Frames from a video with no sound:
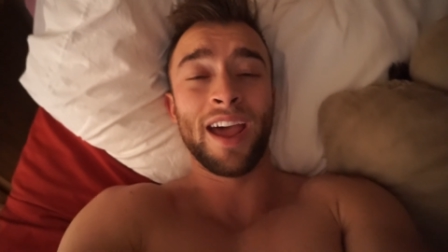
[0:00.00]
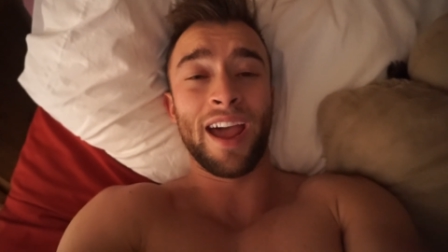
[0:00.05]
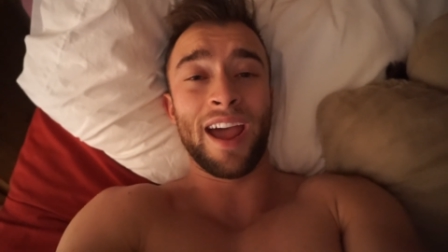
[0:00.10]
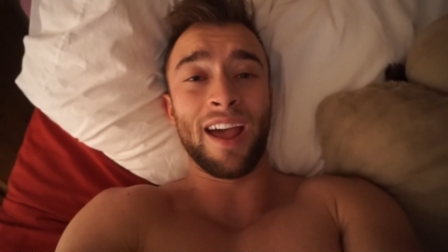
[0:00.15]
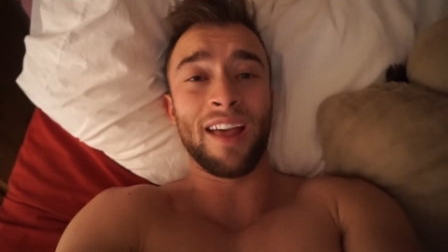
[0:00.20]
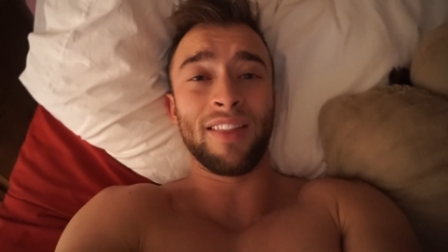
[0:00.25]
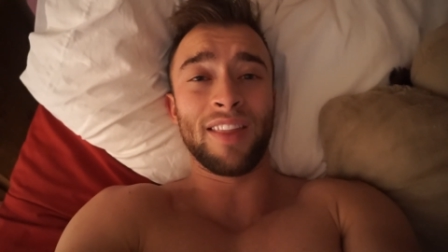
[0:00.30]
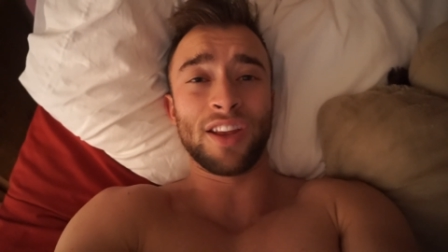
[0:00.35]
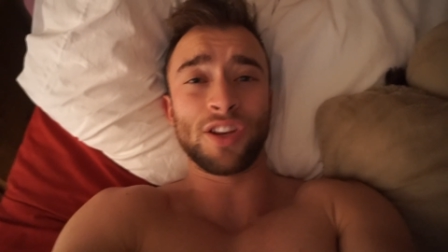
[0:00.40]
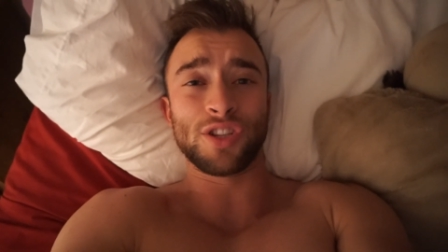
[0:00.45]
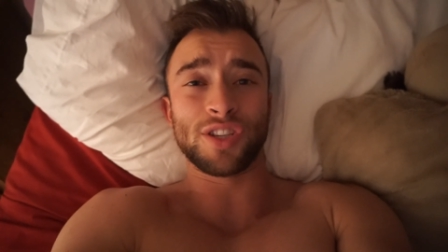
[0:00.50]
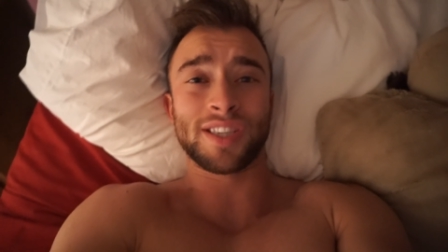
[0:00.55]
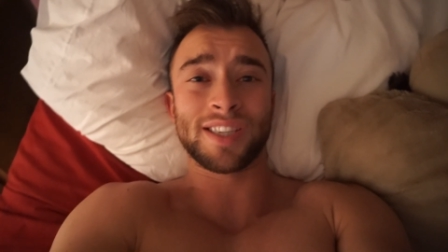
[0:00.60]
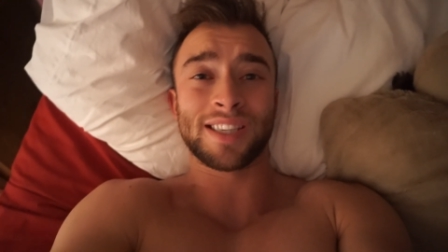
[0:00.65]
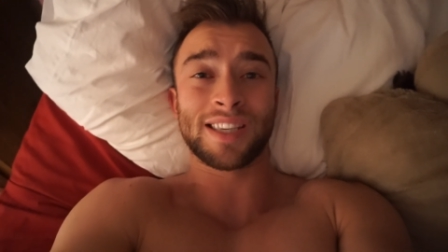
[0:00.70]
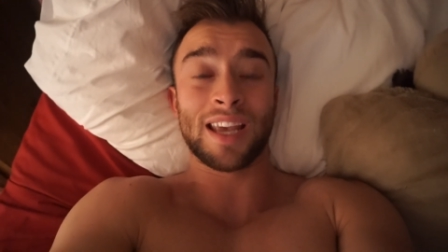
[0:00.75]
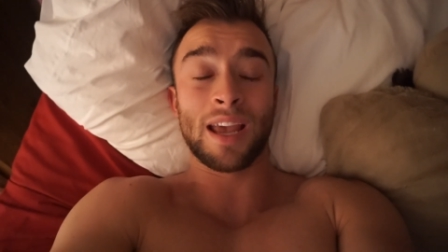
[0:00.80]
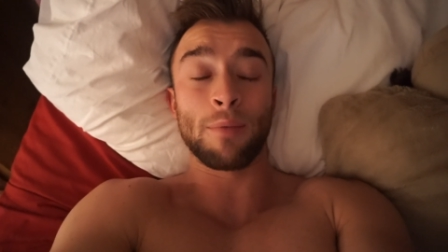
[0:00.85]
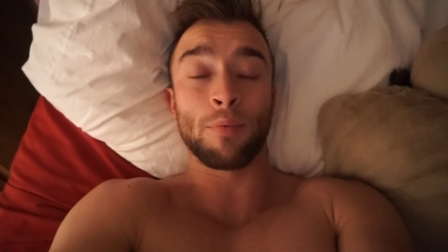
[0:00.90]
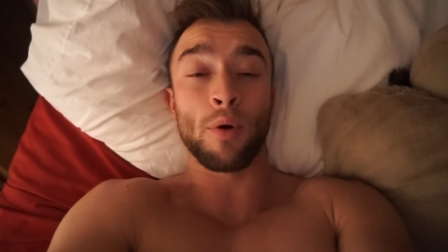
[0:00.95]
and they just
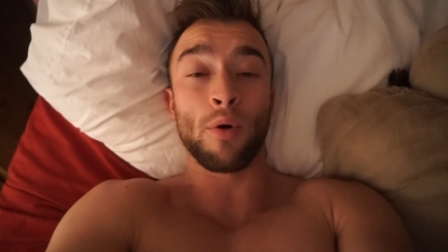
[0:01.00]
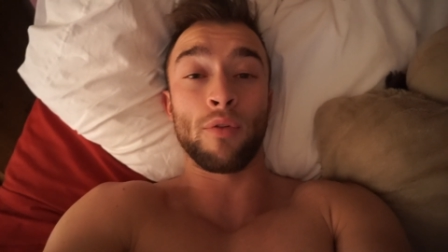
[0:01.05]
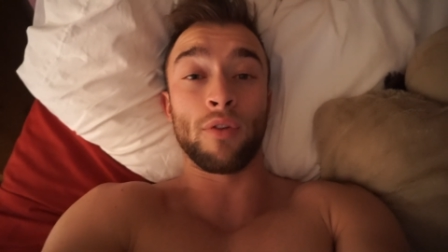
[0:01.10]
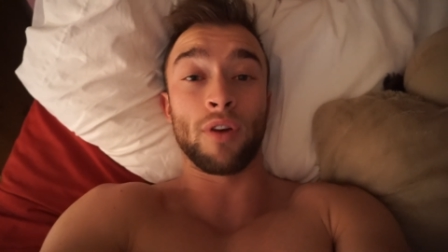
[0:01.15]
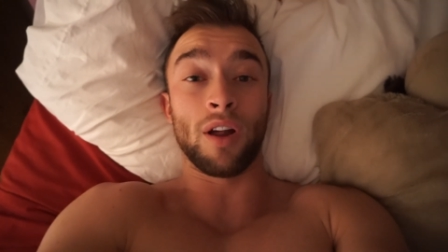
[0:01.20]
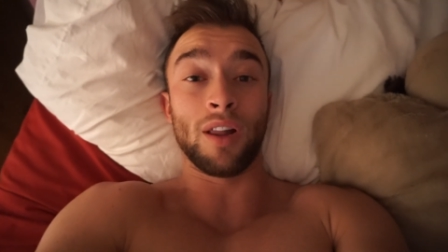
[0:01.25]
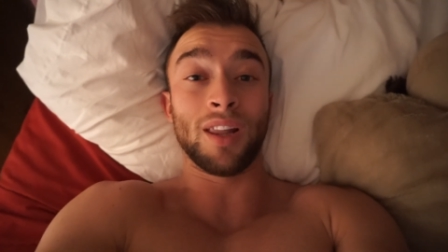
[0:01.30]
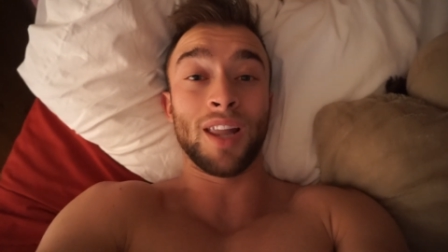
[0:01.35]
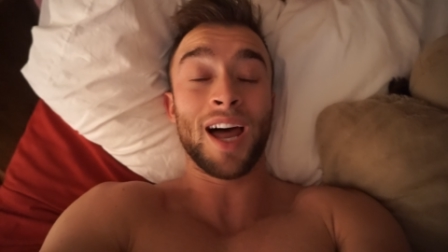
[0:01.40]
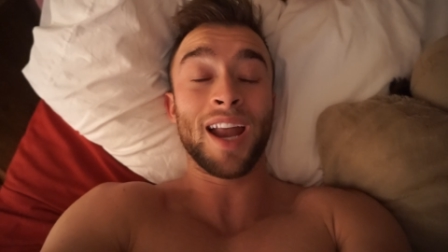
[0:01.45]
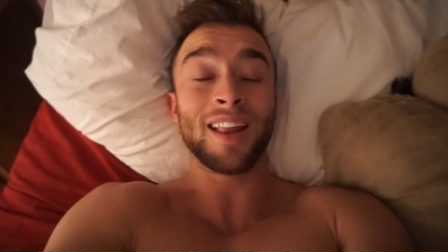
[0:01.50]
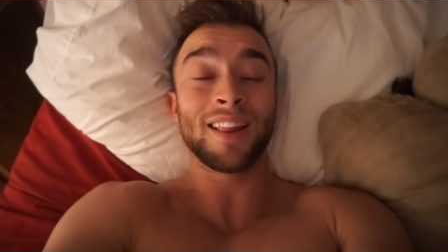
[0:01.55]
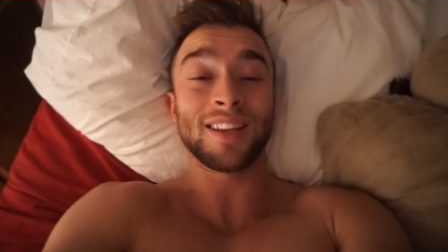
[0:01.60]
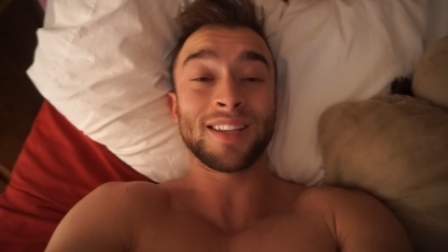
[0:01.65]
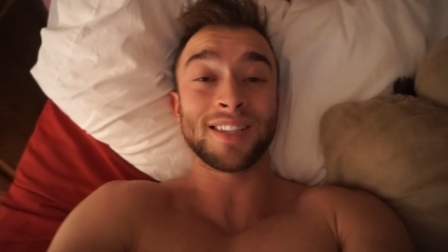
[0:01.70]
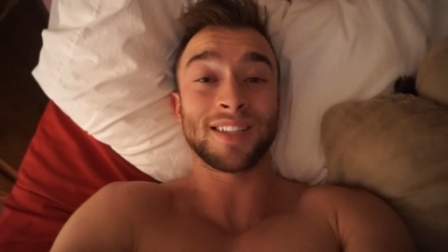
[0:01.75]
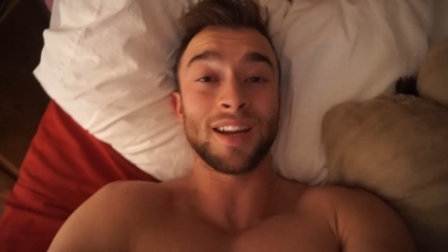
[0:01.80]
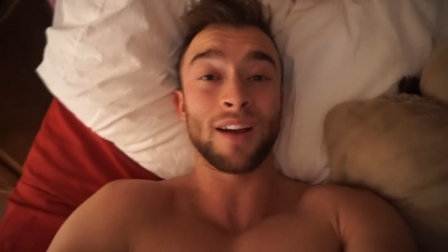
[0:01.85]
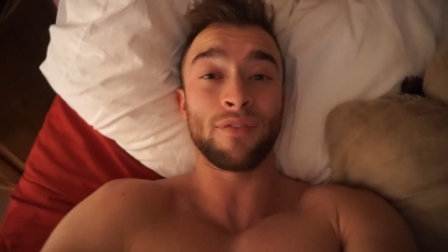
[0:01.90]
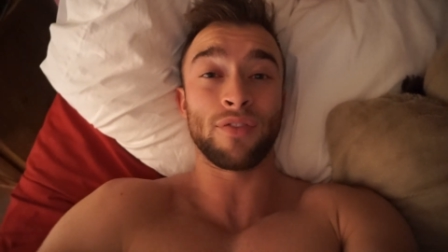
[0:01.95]
skip over a lot of the
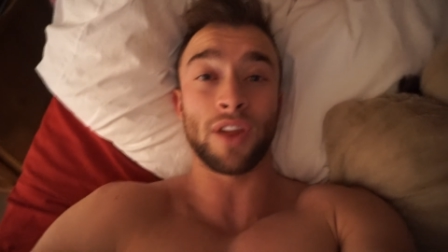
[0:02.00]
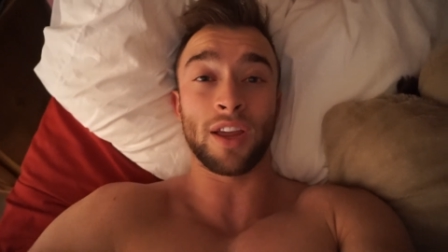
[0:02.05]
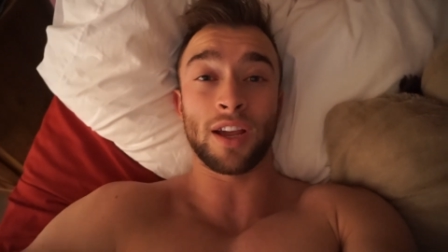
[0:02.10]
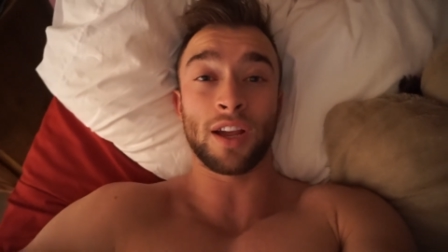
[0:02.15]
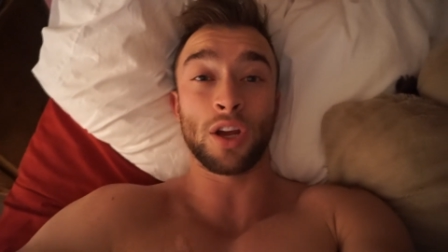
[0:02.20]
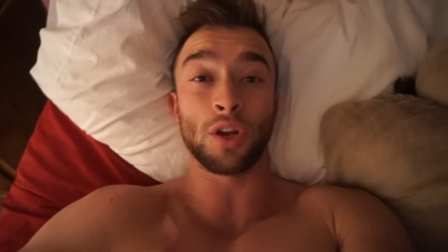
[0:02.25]
stuff that